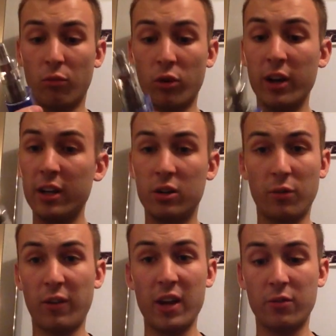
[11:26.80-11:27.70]
Really
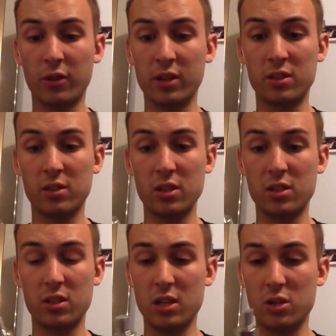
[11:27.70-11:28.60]
good flavour in
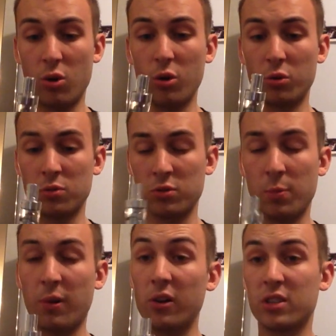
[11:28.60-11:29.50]
these coils. I'm
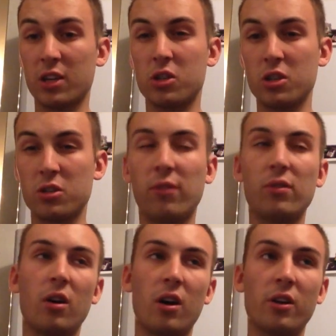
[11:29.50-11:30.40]
surprised actually, so I
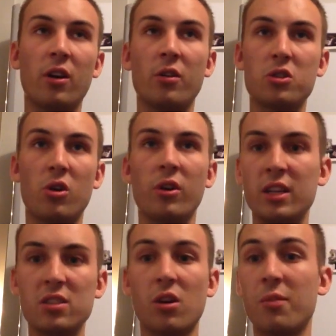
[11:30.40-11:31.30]
thought, oh, you know,
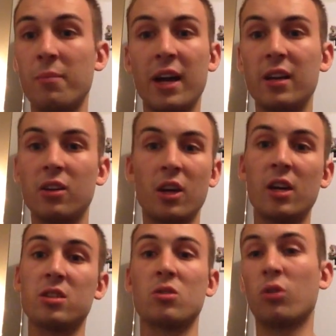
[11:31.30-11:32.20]
Chinese kind of made,
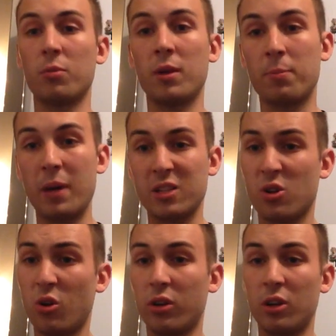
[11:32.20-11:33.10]
it's not going to be the best
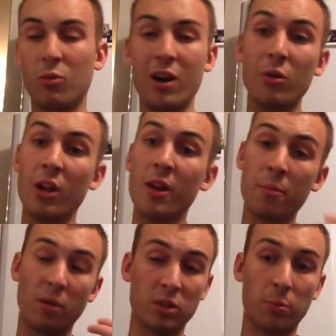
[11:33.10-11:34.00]
cotton in the world,
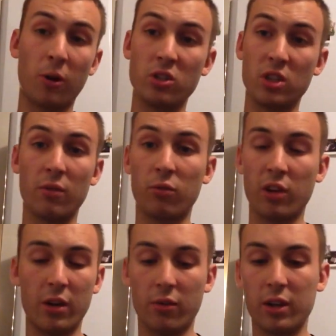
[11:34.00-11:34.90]
but I'm surprised, it
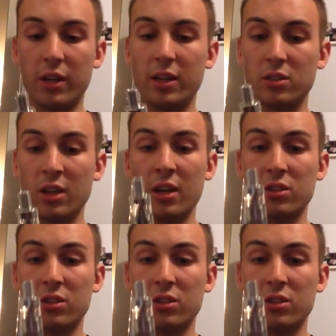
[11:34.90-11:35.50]
really, really is.